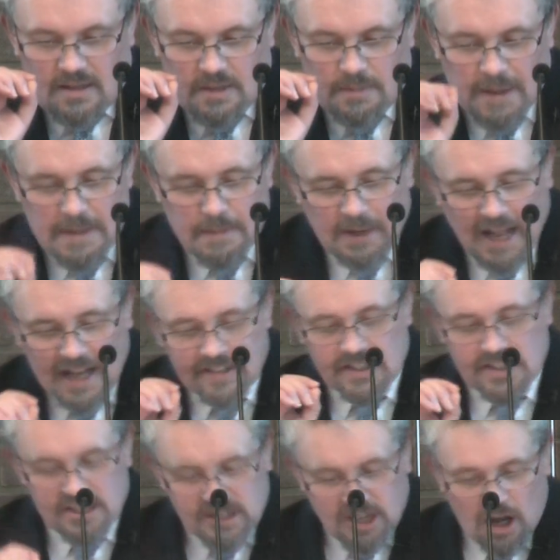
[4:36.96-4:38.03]
The people had
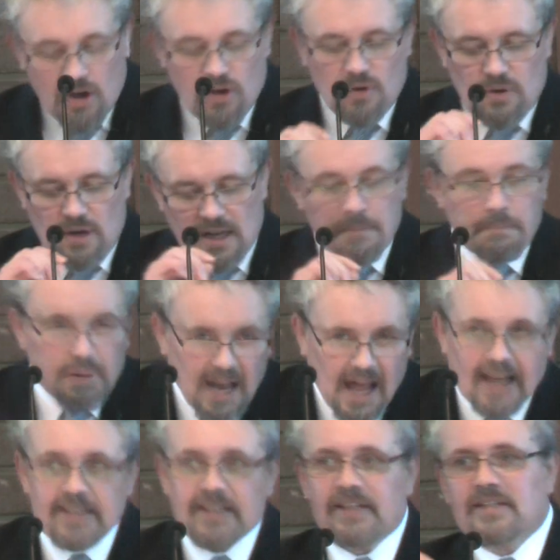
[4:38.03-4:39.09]
to sow and
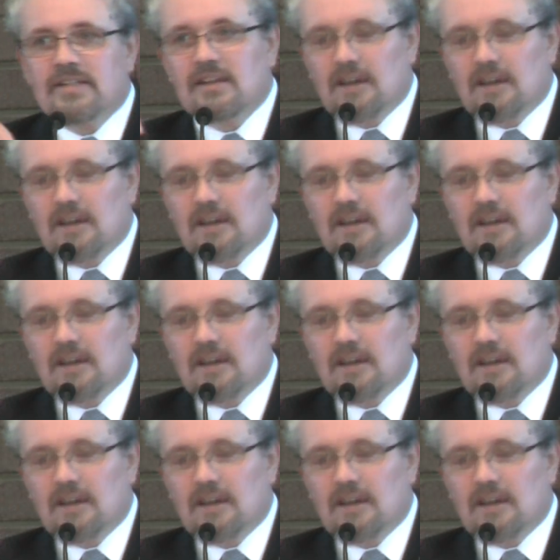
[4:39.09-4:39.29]
plant